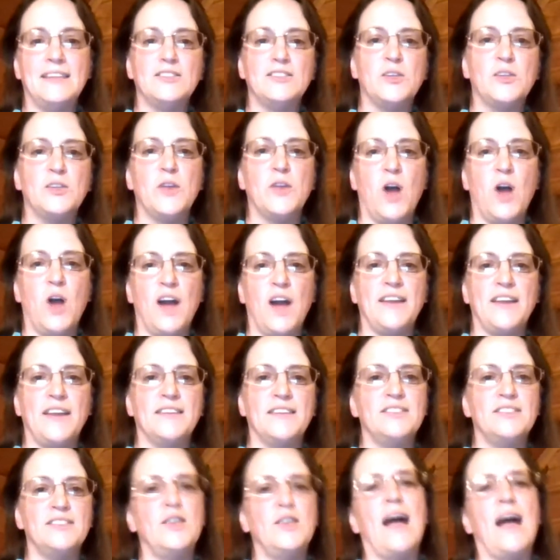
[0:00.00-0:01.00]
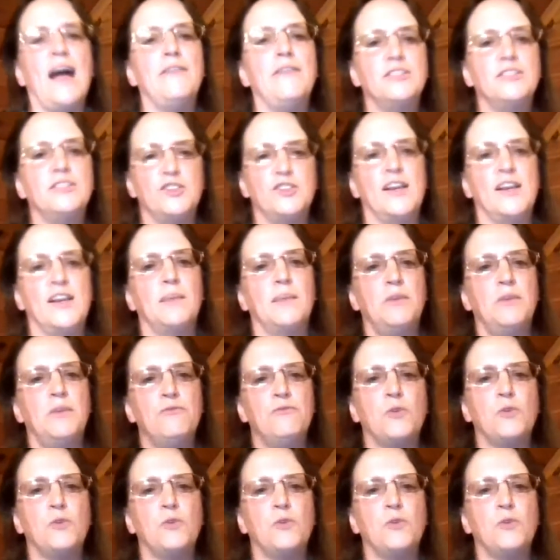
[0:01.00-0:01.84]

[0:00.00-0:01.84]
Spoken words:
So the audience, obviously, are not going to be